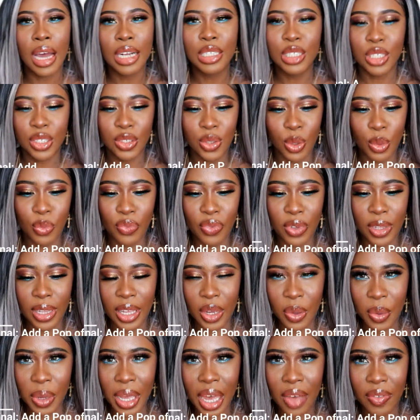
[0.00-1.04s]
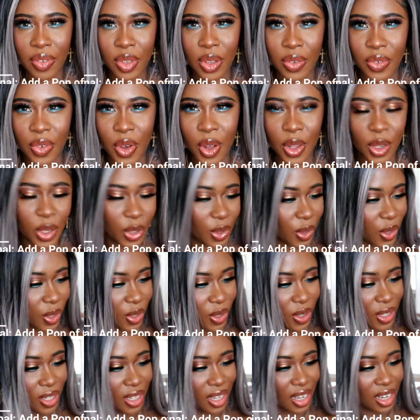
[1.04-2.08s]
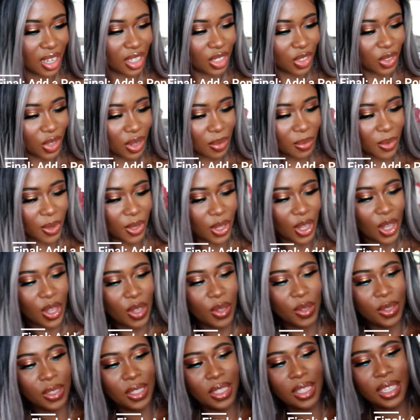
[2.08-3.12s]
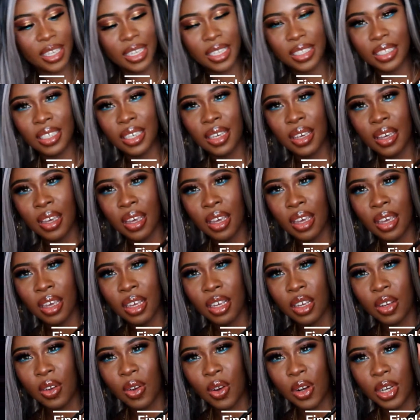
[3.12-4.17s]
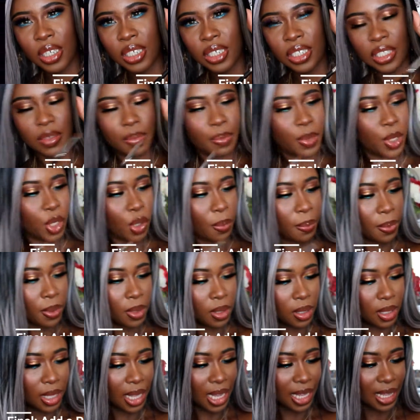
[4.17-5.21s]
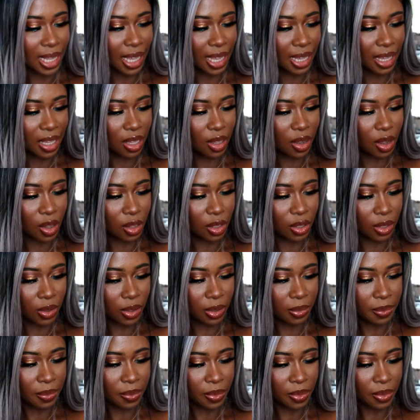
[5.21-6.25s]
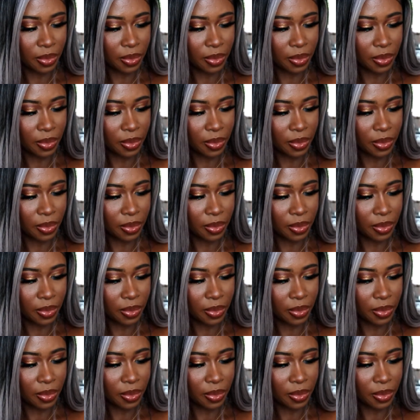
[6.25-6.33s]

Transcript: I just don't feel like we have enough color going on here. So I'm gonna use this gorgeous purple lilac-y color.